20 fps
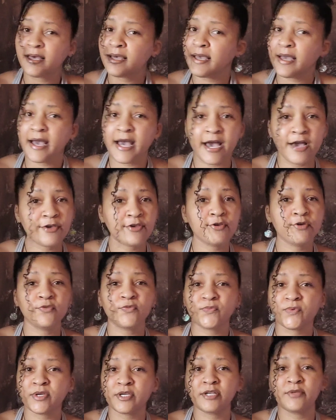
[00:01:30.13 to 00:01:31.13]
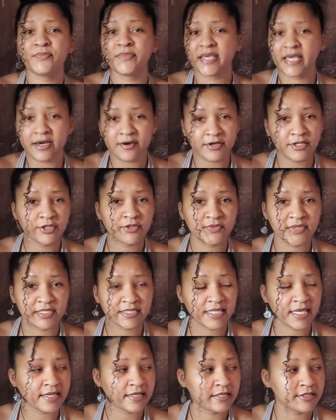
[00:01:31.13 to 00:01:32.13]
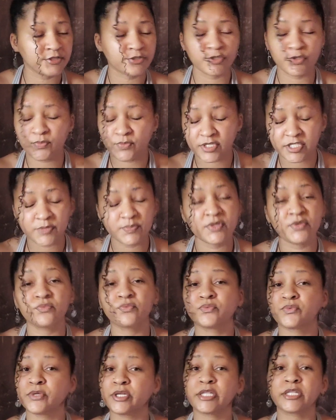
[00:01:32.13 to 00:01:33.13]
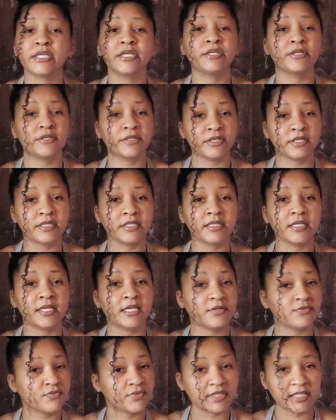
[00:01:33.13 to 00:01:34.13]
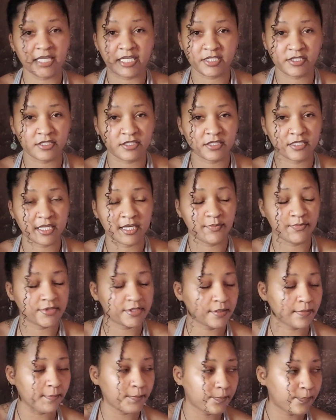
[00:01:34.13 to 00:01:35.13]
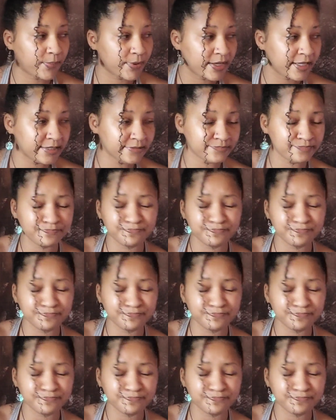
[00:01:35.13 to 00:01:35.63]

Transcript: how you figured me out in 3 seconds? You must be really good in relationships. But,